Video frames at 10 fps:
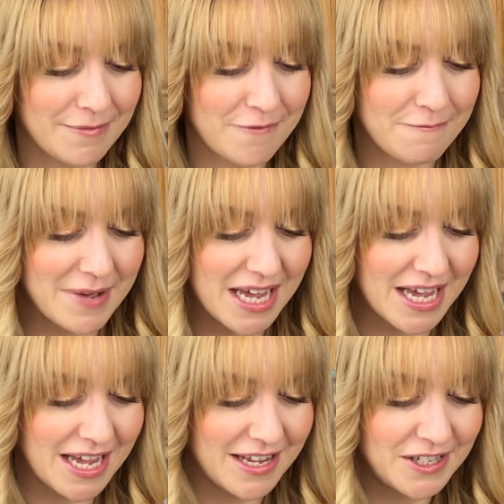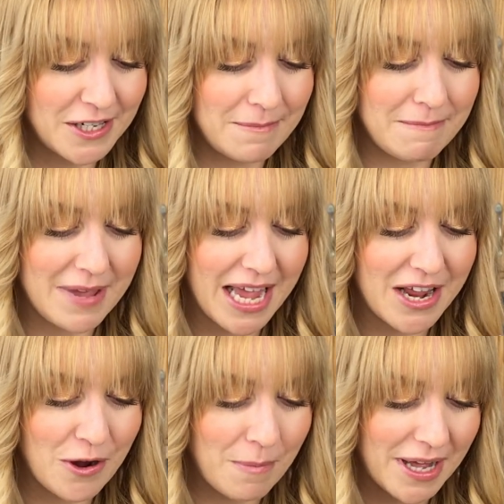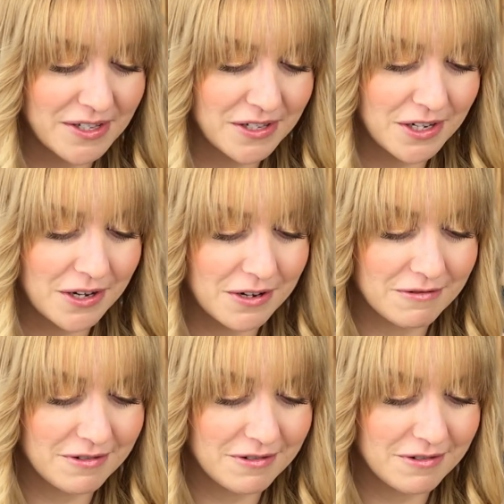of my tomato pesto.